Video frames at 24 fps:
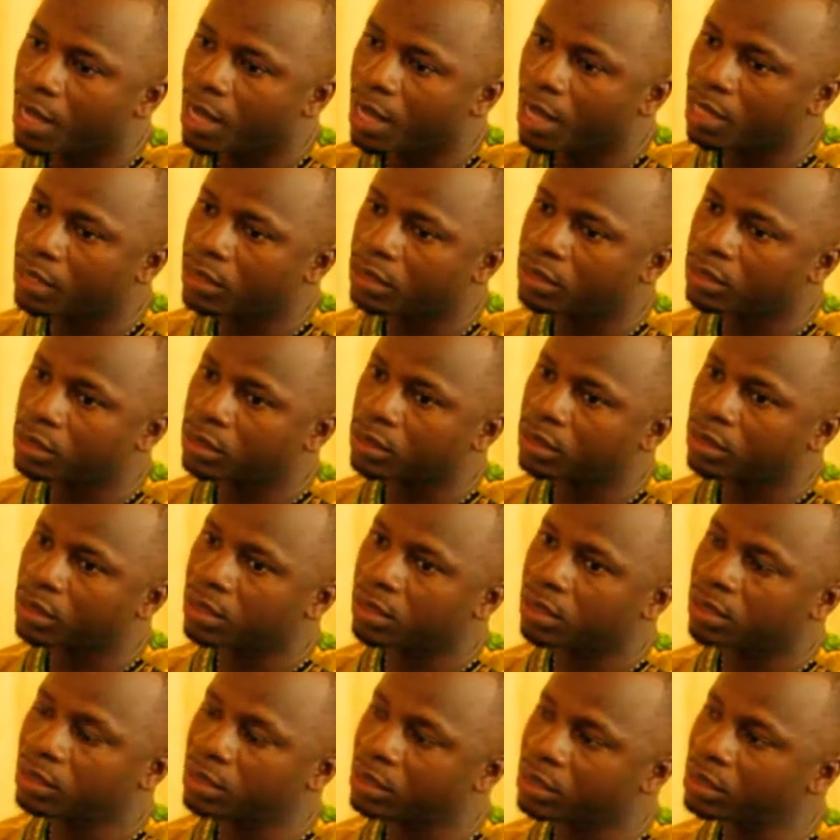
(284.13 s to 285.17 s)
And
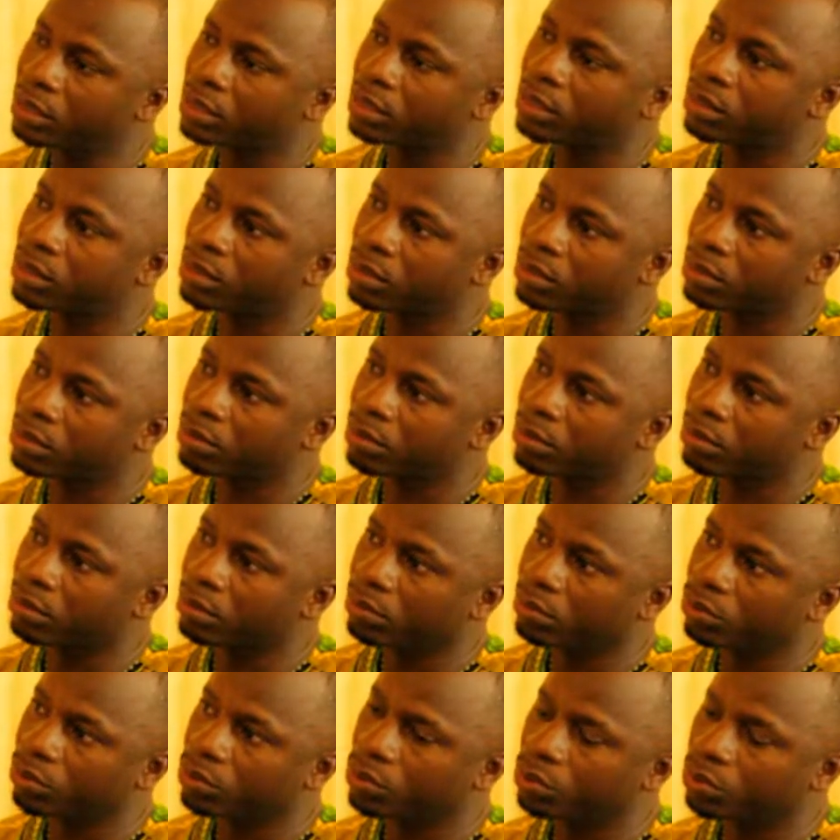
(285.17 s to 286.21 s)
this,
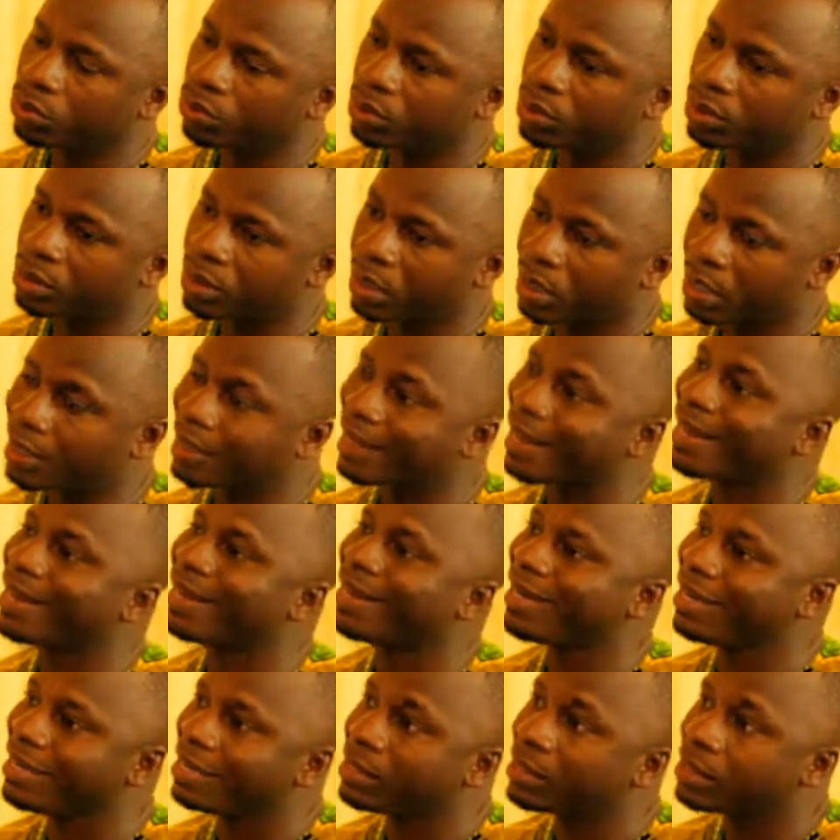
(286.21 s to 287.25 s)
to say the
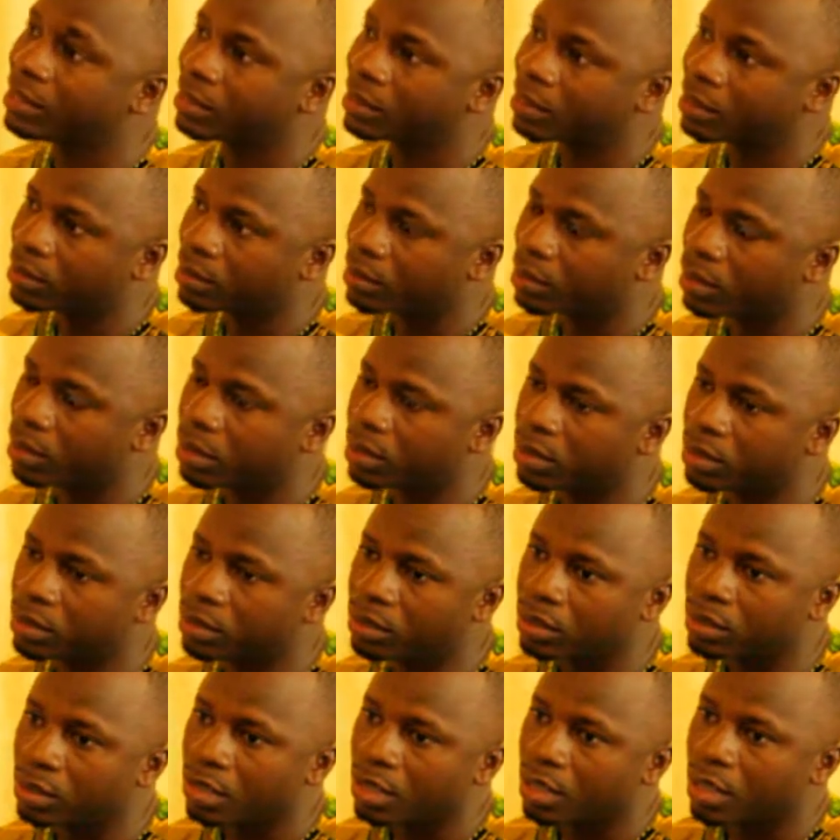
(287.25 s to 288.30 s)
least,
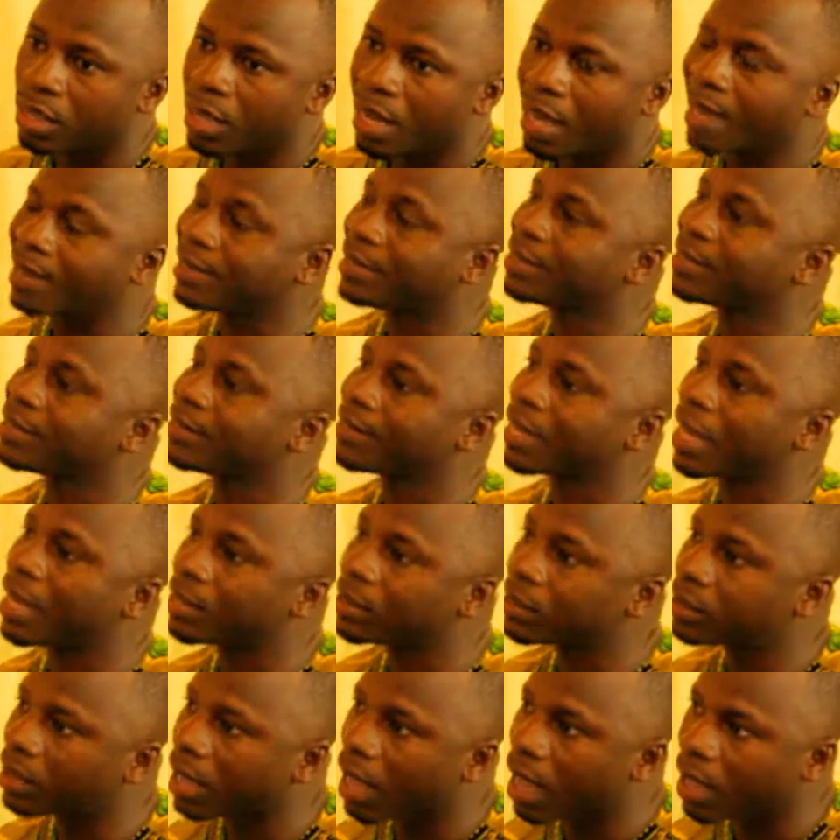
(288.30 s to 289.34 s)
is a
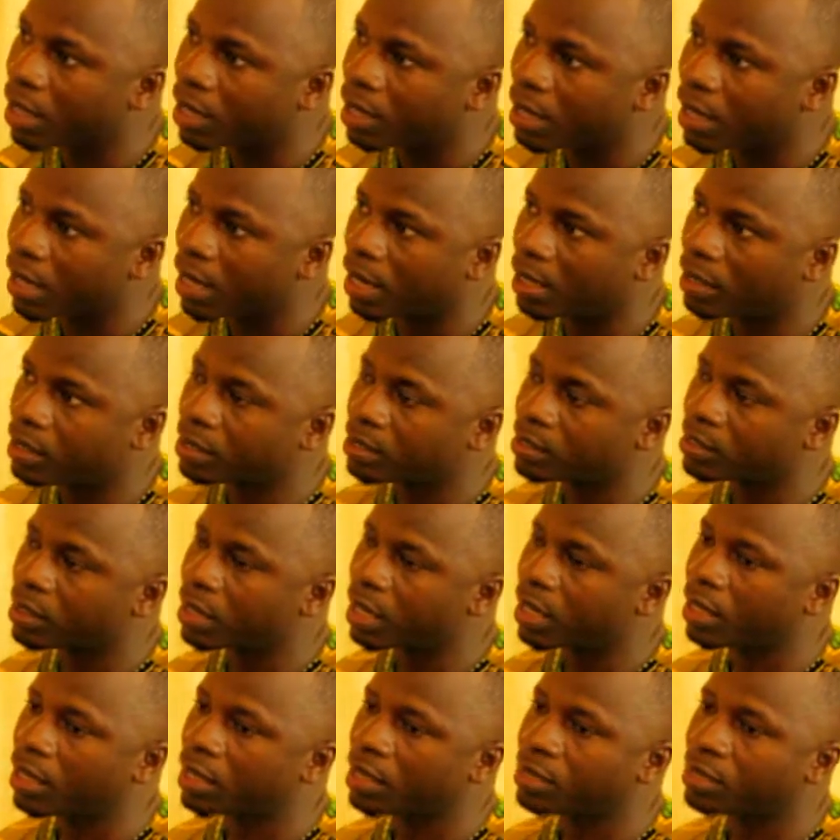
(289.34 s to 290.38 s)
disaster, and it's
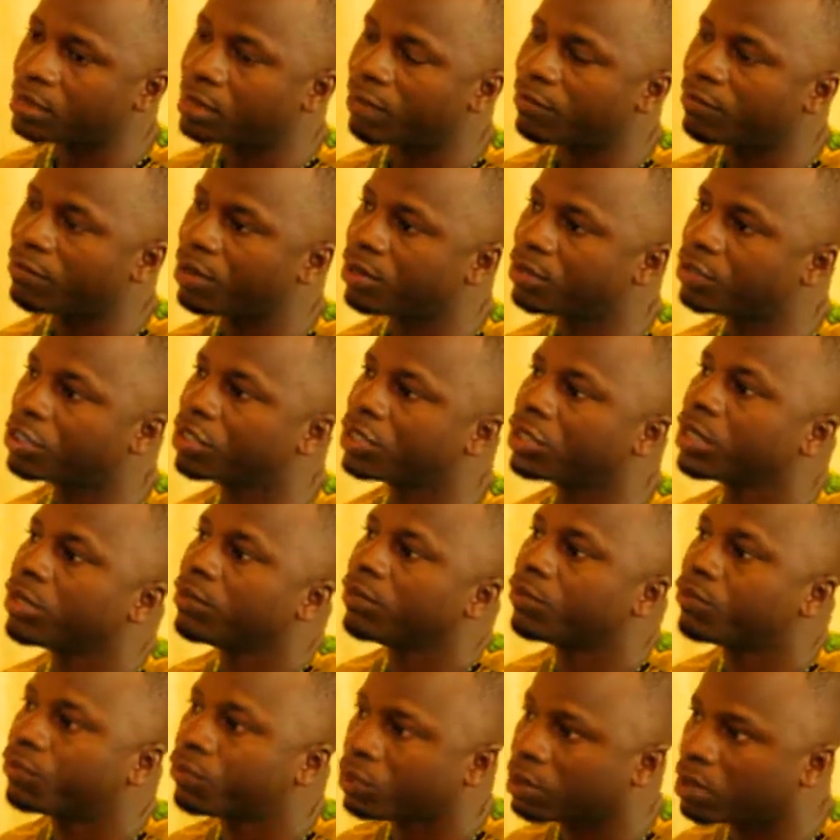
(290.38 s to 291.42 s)
a very
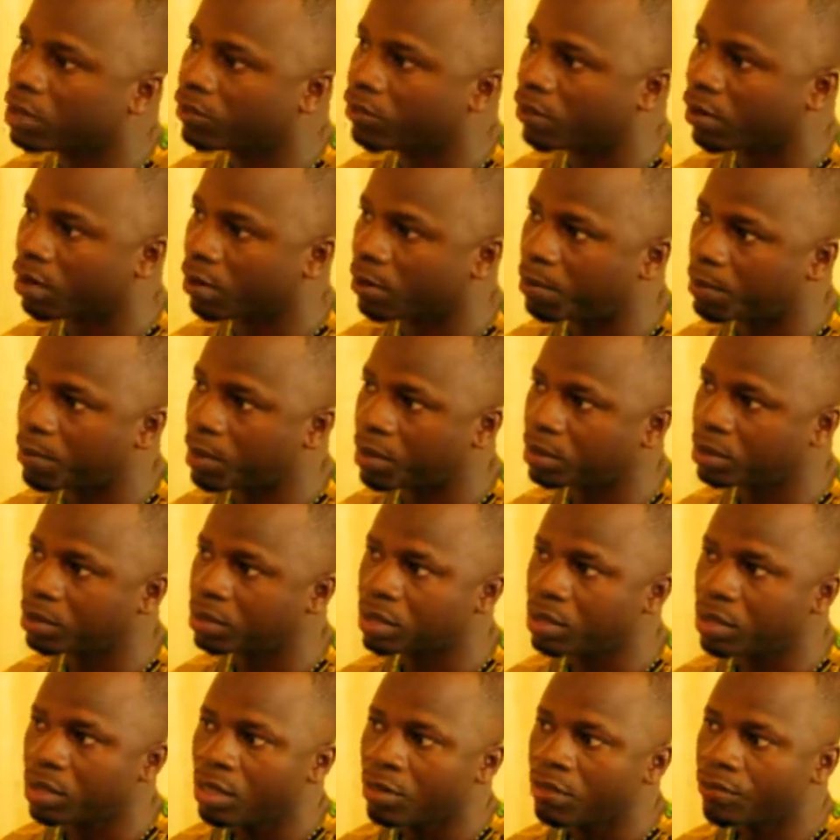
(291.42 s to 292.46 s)
shameful development
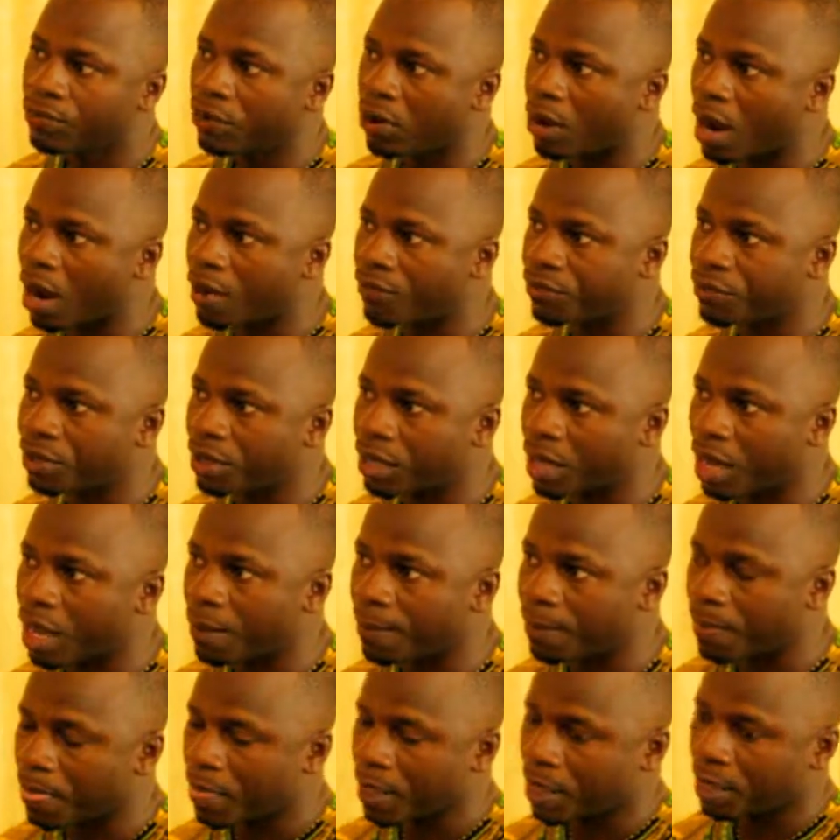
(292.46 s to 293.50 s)
for
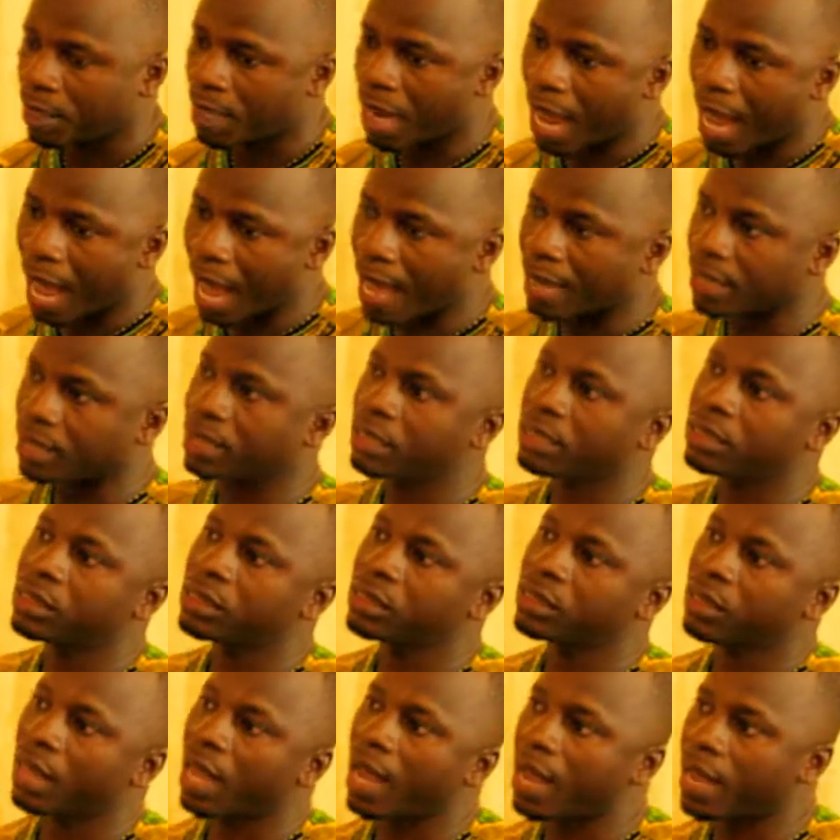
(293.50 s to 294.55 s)
Africa, that at
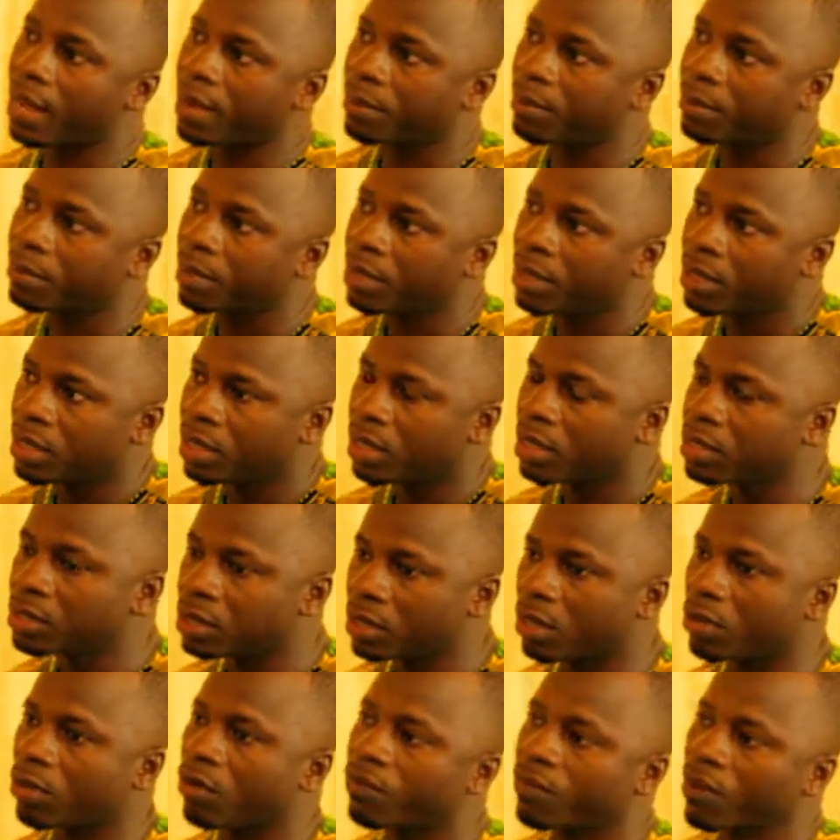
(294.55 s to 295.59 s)
this time,
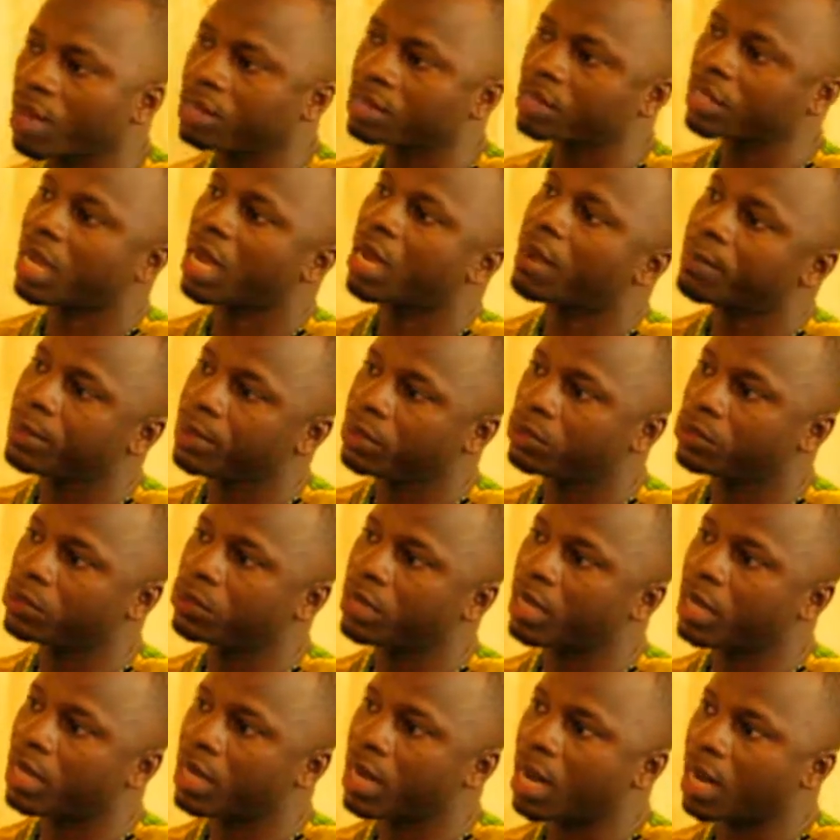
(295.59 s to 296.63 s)
instead of us coming
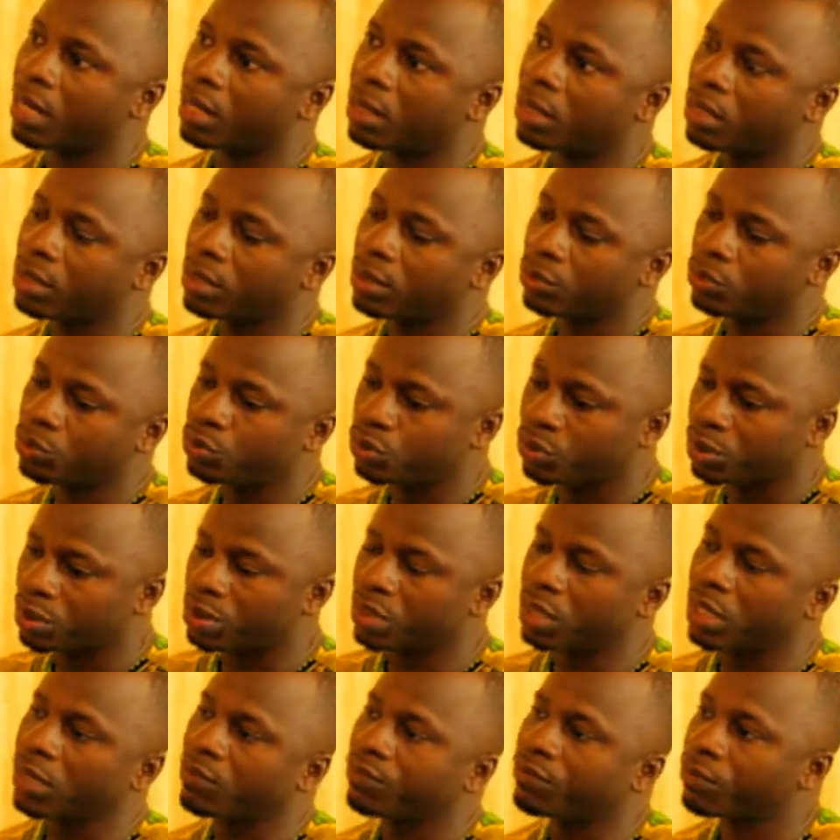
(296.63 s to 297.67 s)
together to
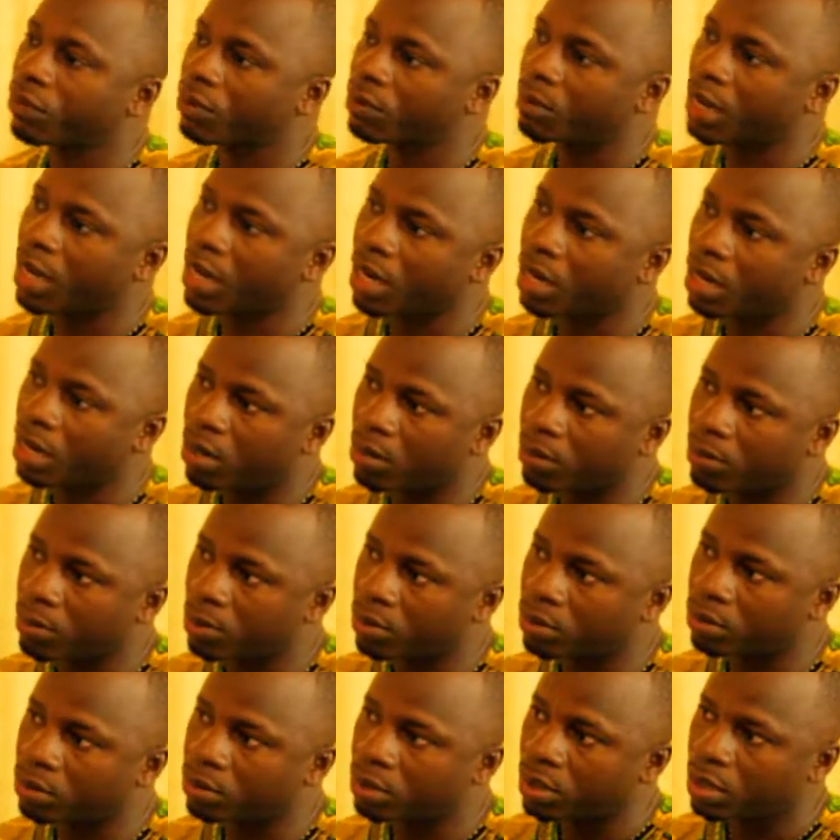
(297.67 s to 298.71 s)
share from a
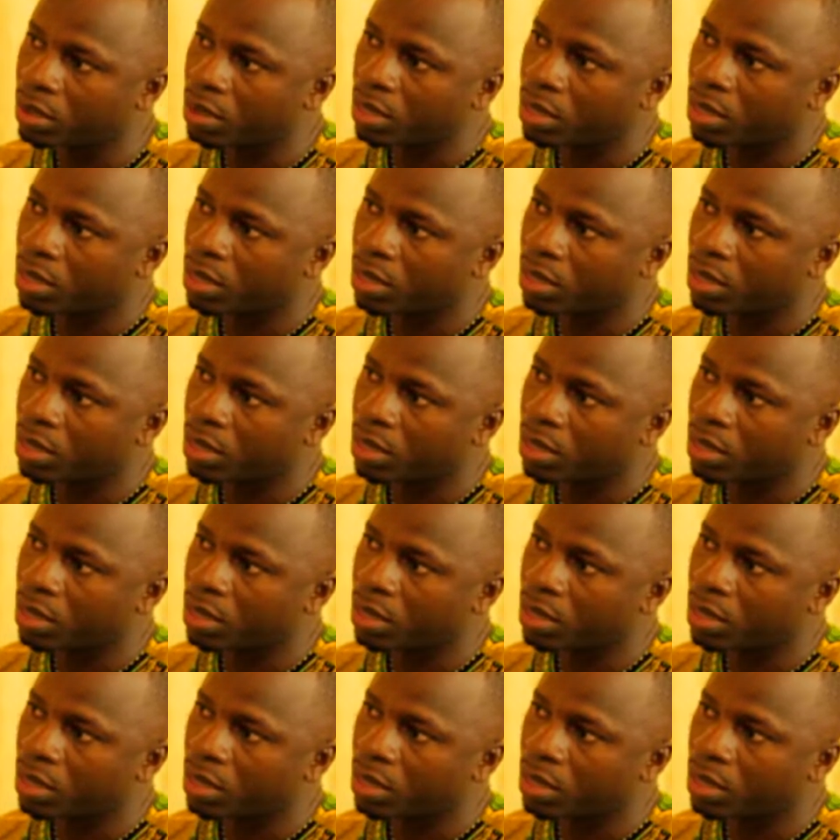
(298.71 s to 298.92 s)
common